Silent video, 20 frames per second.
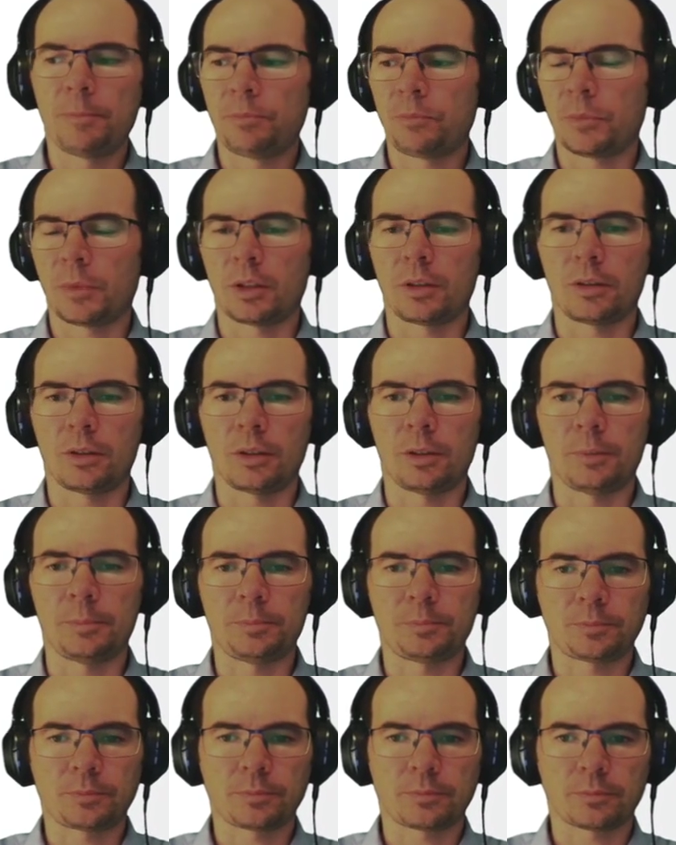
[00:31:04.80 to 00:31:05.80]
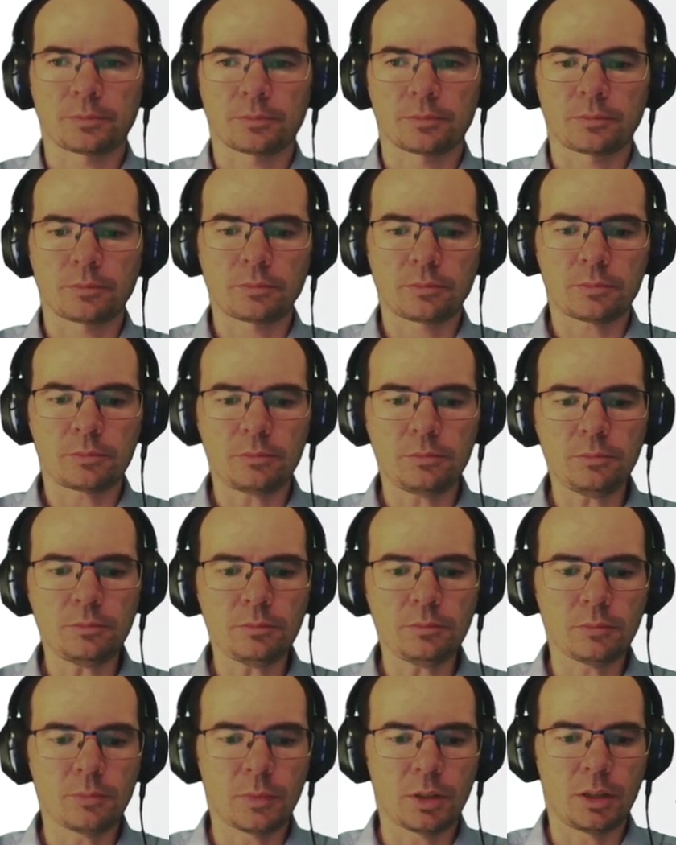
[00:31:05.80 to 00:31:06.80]

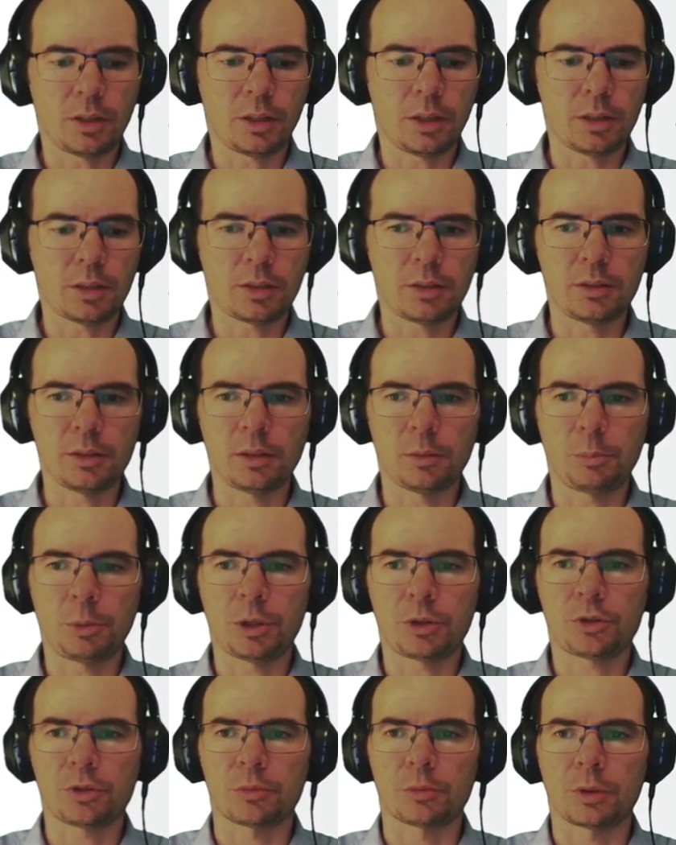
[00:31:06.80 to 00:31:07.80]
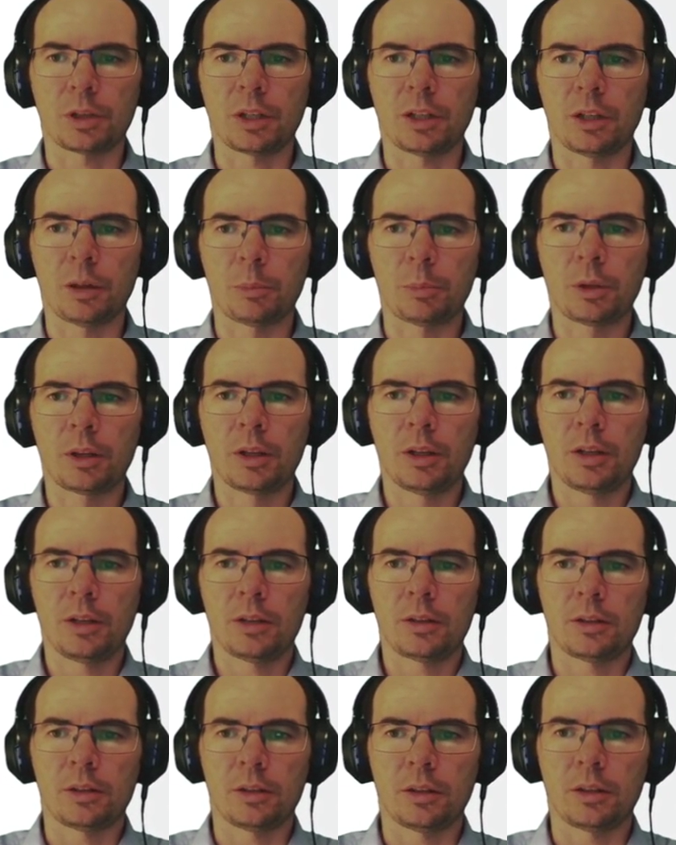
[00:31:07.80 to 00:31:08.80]
I guess a little picture would help.
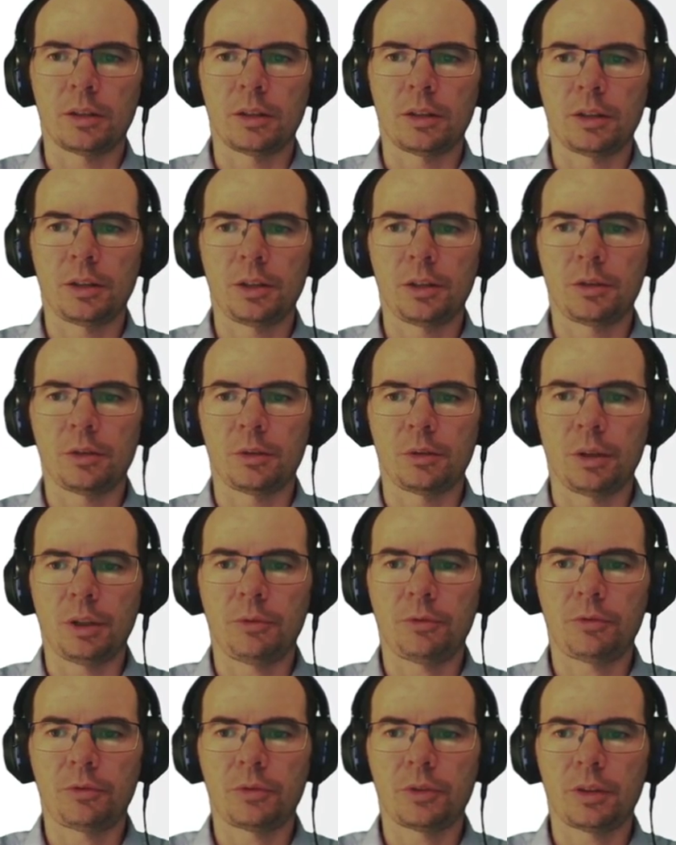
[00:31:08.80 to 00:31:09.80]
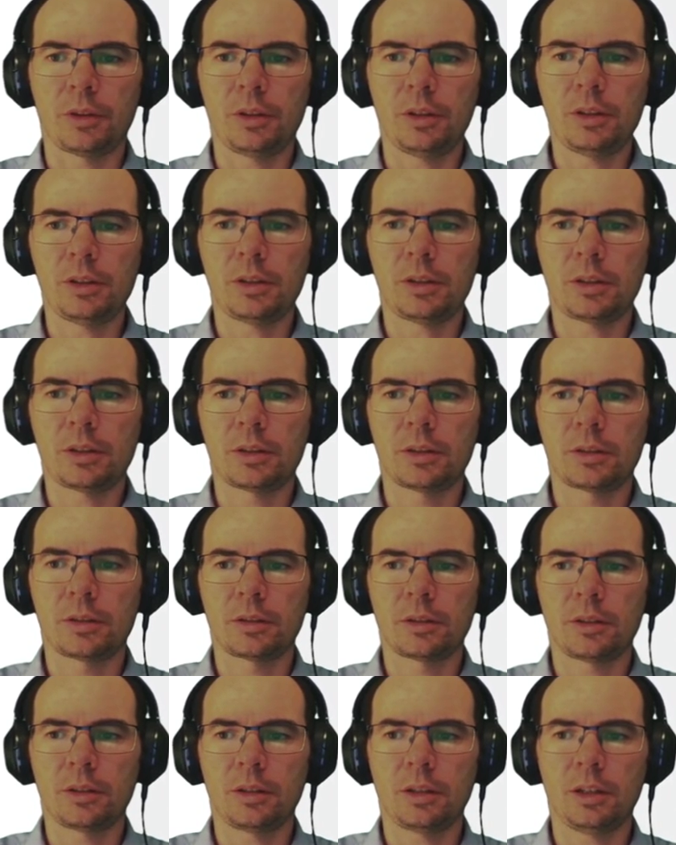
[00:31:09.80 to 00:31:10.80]
If this
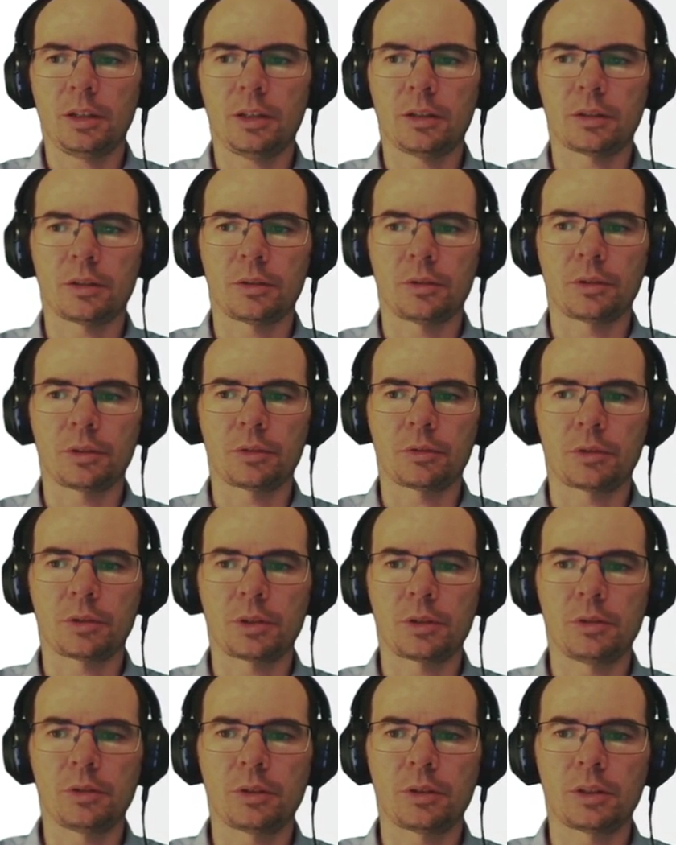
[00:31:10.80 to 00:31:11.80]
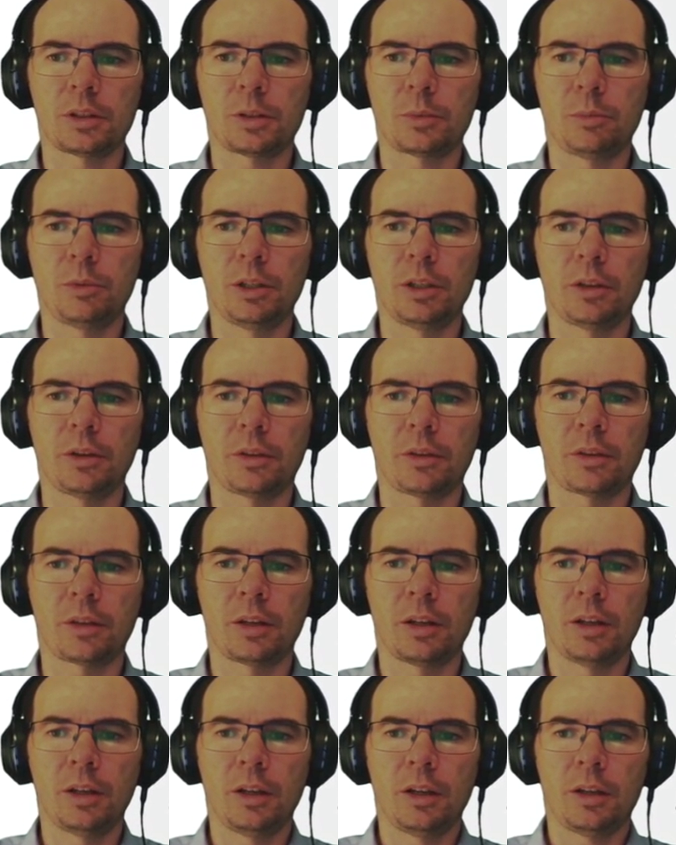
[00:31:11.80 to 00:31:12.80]
here on the horizontal is wealth,
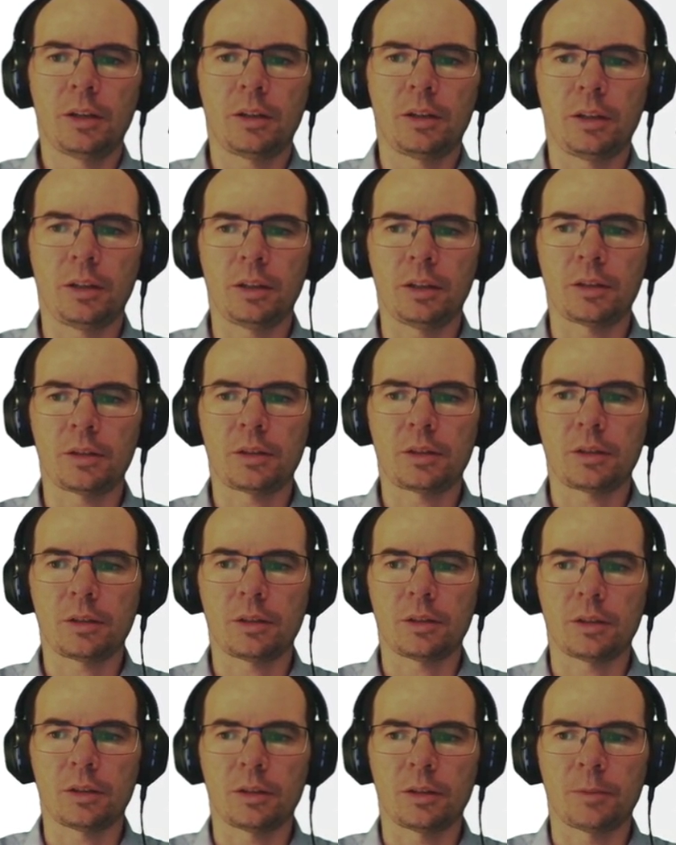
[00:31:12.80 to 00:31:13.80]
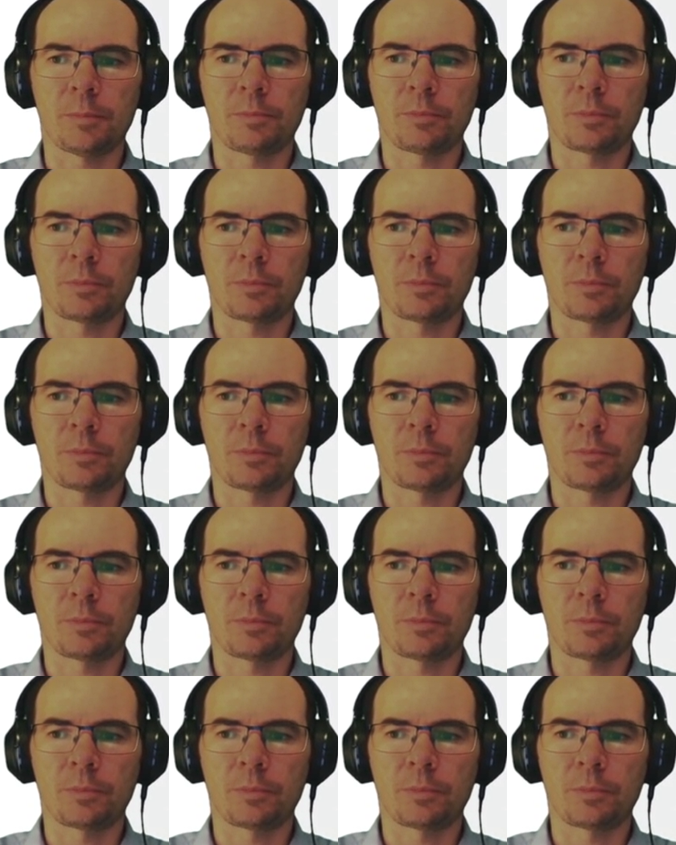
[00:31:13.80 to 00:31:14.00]
and on